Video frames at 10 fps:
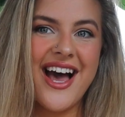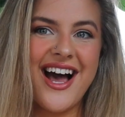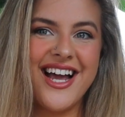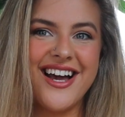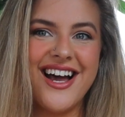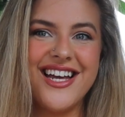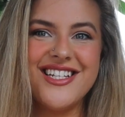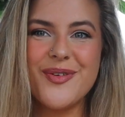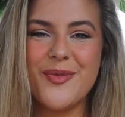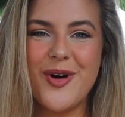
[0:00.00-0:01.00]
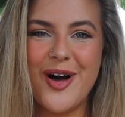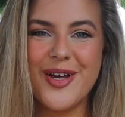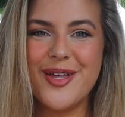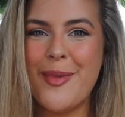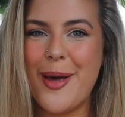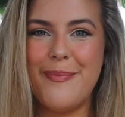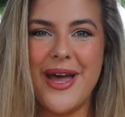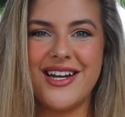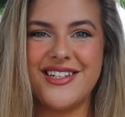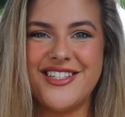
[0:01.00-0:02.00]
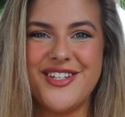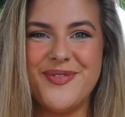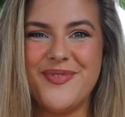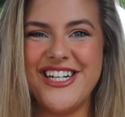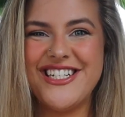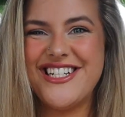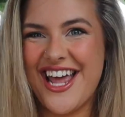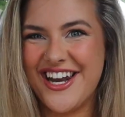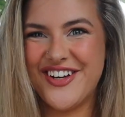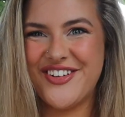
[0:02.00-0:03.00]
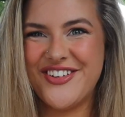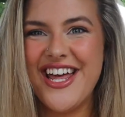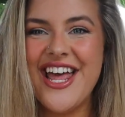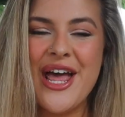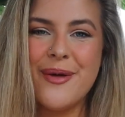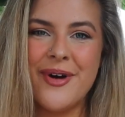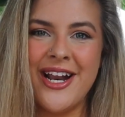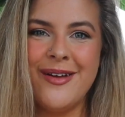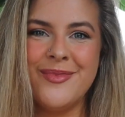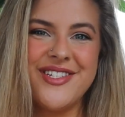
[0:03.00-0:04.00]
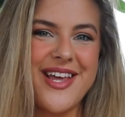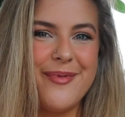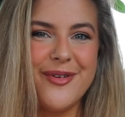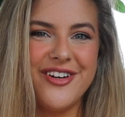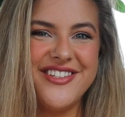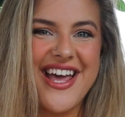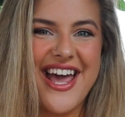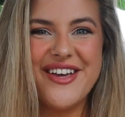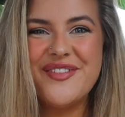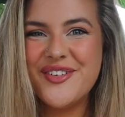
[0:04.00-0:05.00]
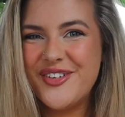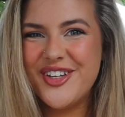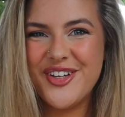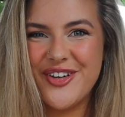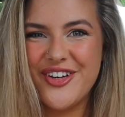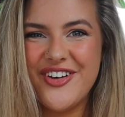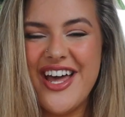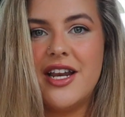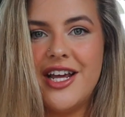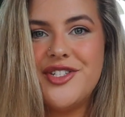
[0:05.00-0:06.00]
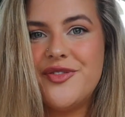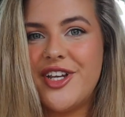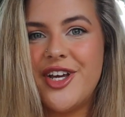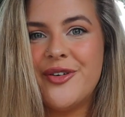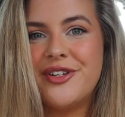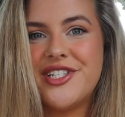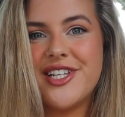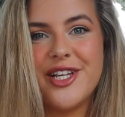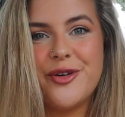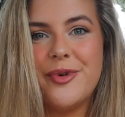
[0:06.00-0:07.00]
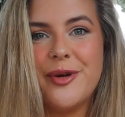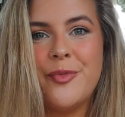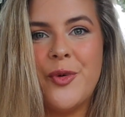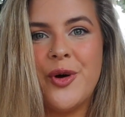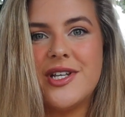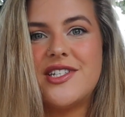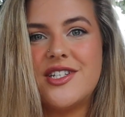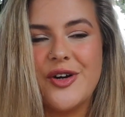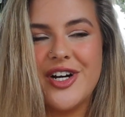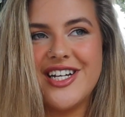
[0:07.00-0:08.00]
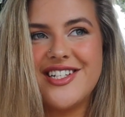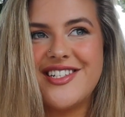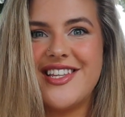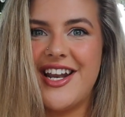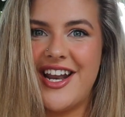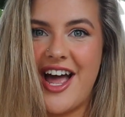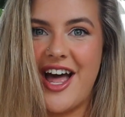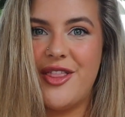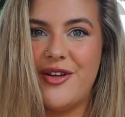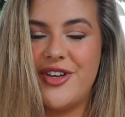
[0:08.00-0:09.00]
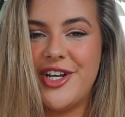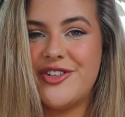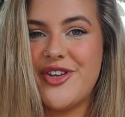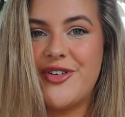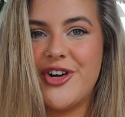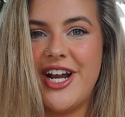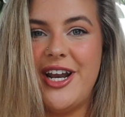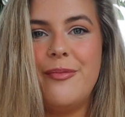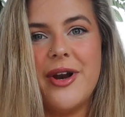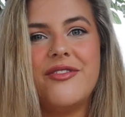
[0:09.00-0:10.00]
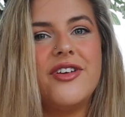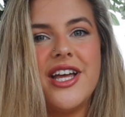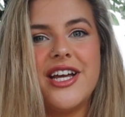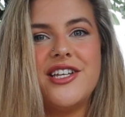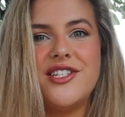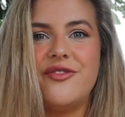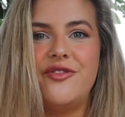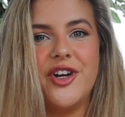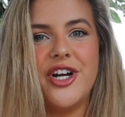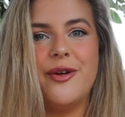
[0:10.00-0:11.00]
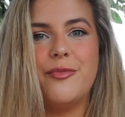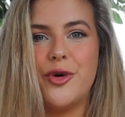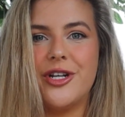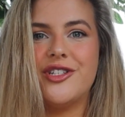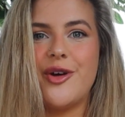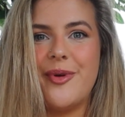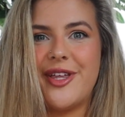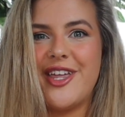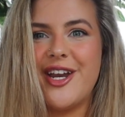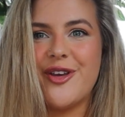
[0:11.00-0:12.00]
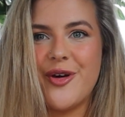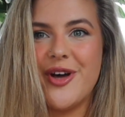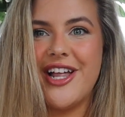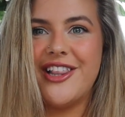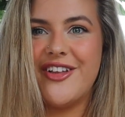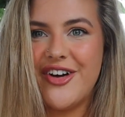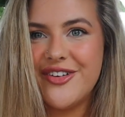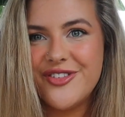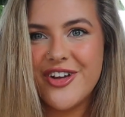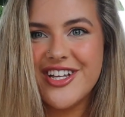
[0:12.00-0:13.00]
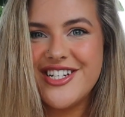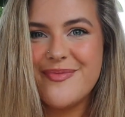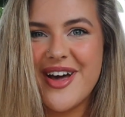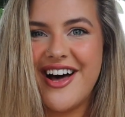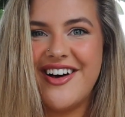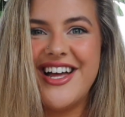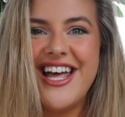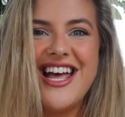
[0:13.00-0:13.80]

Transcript: Hi guys, welcome back to my channel. My name is Abby Rose. Hey, if you're new. Today's video is a little bit more serious than other videos I've created, but I feel like it is a very important topic that I know a lot of knowledge about.